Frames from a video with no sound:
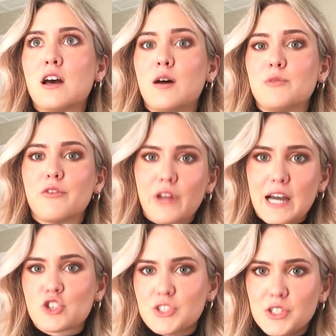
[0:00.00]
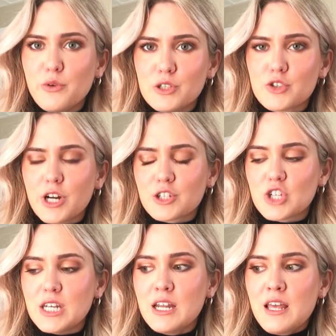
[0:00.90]
the Flash's new
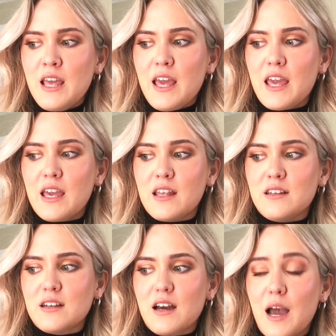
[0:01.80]
introduction. And